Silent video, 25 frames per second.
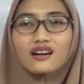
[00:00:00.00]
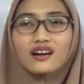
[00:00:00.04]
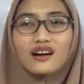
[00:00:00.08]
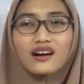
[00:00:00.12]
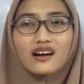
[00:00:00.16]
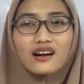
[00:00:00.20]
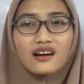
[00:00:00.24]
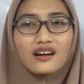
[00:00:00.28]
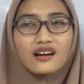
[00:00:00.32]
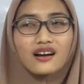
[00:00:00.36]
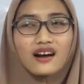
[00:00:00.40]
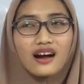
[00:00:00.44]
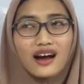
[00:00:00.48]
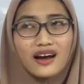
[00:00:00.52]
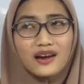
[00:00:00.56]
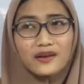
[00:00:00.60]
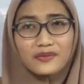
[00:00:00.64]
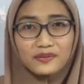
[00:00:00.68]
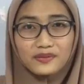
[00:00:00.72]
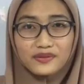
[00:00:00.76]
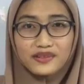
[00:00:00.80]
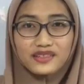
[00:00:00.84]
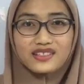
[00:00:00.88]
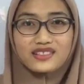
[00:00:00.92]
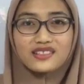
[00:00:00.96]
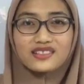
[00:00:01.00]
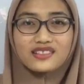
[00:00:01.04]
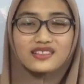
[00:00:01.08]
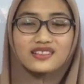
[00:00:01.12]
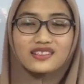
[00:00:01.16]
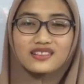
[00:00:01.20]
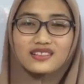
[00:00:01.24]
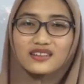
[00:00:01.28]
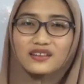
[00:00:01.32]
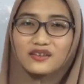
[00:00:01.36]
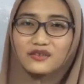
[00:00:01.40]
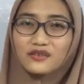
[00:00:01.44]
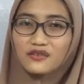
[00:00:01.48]
I
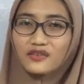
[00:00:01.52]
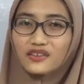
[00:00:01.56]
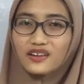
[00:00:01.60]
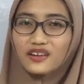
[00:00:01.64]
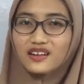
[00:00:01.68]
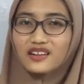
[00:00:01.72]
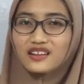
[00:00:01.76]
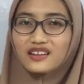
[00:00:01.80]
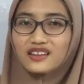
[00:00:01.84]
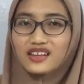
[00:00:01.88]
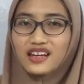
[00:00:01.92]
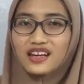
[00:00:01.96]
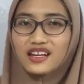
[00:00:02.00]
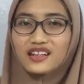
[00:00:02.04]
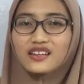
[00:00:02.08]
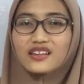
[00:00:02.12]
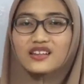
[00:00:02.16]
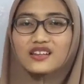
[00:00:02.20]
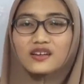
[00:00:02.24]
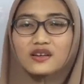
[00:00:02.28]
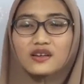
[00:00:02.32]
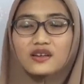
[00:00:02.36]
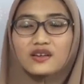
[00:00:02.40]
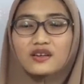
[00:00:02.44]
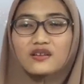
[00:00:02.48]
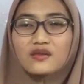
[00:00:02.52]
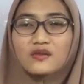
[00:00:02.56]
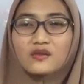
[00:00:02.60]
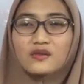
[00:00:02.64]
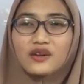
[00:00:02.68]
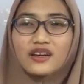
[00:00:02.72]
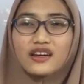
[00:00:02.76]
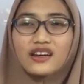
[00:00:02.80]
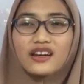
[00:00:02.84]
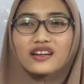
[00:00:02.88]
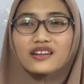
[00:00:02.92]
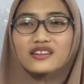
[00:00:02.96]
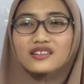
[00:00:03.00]
personally feel that
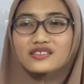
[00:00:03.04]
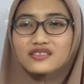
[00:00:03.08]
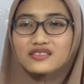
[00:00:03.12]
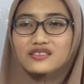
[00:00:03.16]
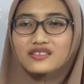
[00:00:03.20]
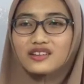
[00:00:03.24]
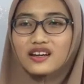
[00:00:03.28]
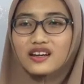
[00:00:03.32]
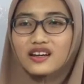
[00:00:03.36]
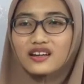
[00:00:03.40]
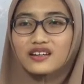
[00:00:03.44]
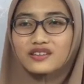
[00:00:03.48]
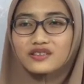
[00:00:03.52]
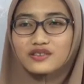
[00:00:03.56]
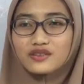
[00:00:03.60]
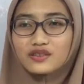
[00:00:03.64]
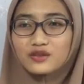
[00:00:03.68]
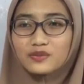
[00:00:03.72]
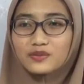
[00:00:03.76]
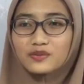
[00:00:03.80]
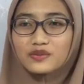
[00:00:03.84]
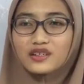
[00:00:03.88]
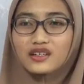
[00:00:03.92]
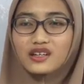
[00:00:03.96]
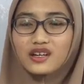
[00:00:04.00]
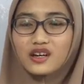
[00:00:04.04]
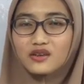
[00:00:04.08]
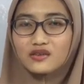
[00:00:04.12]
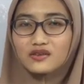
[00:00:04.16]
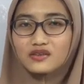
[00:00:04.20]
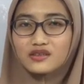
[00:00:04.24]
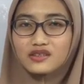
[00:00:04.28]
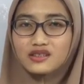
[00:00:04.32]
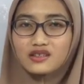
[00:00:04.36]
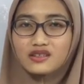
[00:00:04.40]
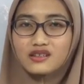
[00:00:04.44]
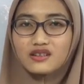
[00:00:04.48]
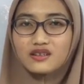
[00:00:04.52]
when I try to
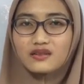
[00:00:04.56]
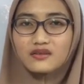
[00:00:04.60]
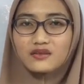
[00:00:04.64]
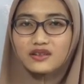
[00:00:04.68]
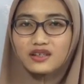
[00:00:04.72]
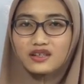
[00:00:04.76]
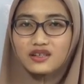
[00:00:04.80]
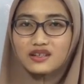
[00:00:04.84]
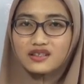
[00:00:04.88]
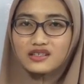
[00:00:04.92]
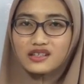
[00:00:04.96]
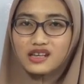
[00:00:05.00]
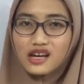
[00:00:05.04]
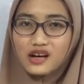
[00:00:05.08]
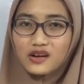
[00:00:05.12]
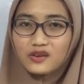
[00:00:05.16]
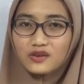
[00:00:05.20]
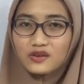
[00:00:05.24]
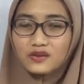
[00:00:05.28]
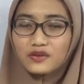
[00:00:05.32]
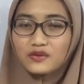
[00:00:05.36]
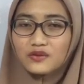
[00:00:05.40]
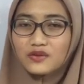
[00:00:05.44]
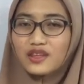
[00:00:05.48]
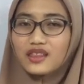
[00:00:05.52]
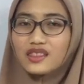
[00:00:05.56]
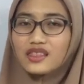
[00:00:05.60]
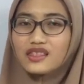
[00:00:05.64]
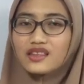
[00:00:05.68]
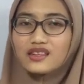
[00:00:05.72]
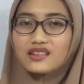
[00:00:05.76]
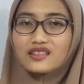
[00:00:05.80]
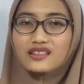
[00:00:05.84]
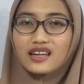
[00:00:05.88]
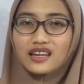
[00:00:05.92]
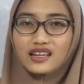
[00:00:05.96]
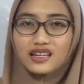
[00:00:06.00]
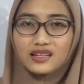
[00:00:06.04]
pronounce the R sound with
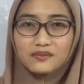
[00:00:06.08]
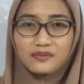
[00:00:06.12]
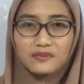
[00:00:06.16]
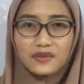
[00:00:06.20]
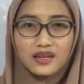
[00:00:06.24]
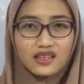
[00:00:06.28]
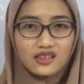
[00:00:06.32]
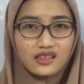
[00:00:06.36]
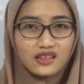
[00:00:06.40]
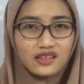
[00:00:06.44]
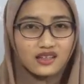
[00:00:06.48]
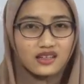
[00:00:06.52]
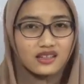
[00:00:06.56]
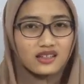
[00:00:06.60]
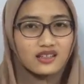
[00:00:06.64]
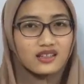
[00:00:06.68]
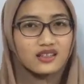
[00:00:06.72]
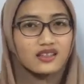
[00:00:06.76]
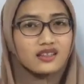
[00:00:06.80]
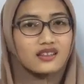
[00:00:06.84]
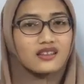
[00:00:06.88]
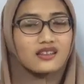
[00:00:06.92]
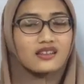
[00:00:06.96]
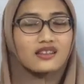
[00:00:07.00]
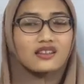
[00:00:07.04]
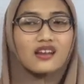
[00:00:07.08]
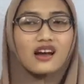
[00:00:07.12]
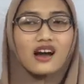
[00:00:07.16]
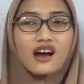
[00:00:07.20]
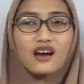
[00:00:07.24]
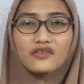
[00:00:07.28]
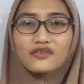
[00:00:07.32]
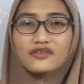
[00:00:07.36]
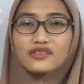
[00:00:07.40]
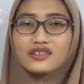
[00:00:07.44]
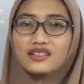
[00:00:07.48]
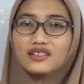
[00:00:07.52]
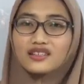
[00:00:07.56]
the second method
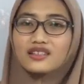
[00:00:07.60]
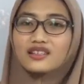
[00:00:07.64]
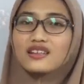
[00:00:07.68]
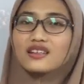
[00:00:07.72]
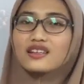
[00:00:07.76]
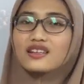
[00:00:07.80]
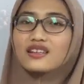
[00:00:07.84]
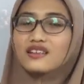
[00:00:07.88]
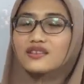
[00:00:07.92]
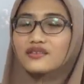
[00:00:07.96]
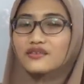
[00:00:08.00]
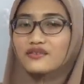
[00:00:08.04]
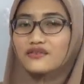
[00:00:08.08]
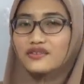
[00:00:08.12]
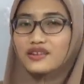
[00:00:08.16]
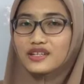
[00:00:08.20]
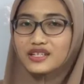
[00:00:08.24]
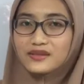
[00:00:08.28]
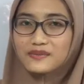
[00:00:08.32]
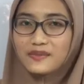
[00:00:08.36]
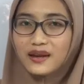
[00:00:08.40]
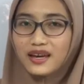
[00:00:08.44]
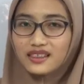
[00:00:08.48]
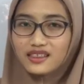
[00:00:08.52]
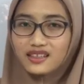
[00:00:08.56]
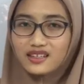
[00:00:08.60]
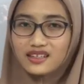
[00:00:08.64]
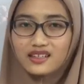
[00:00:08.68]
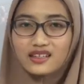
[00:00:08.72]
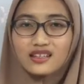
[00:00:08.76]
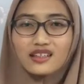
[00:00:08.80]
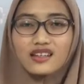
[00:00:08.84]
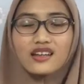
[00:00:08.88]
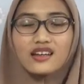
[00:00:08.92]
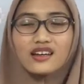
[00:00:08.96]
after the first method,